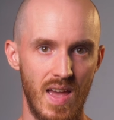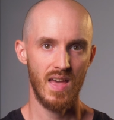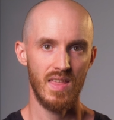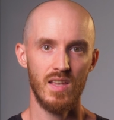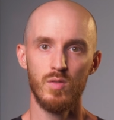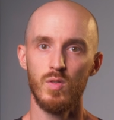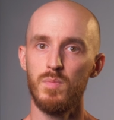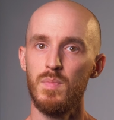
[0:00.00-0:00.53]

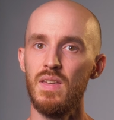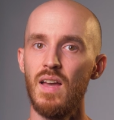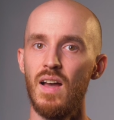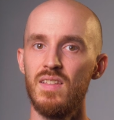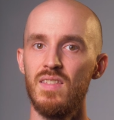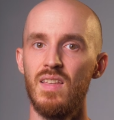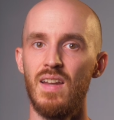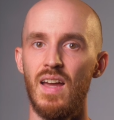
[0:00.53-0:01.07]
This was
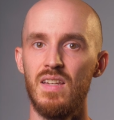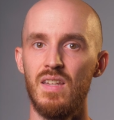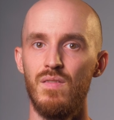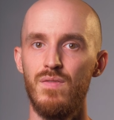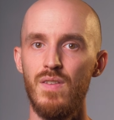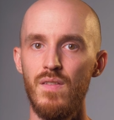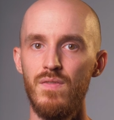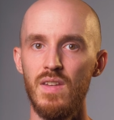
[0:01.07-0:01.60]
because in the
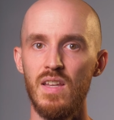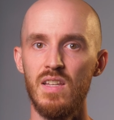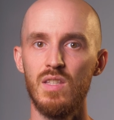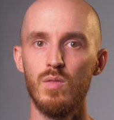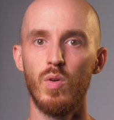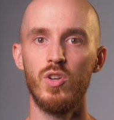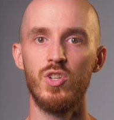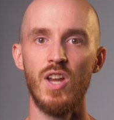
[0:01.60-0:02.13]
1950s
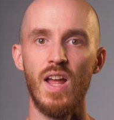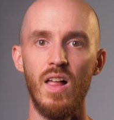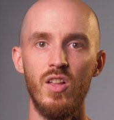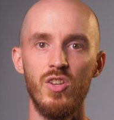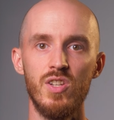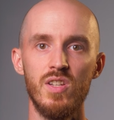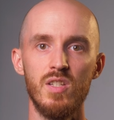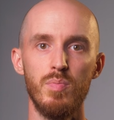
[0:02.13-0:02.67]
there were
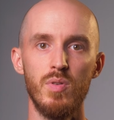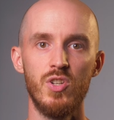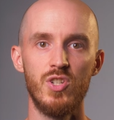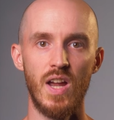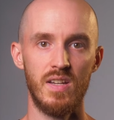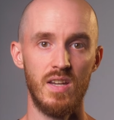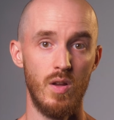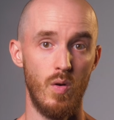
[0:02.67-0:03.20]
challenges to
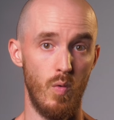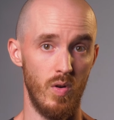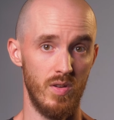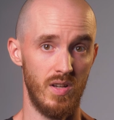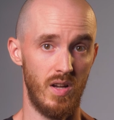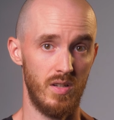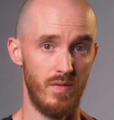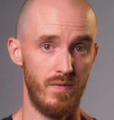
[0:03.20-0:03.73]
projecting
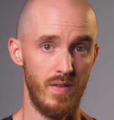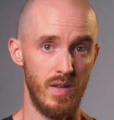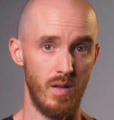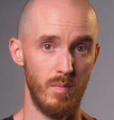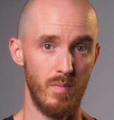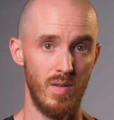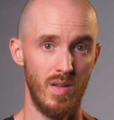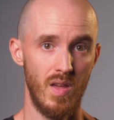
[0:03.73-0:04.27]
horizontal
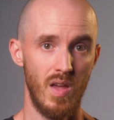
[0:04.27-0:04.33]
film,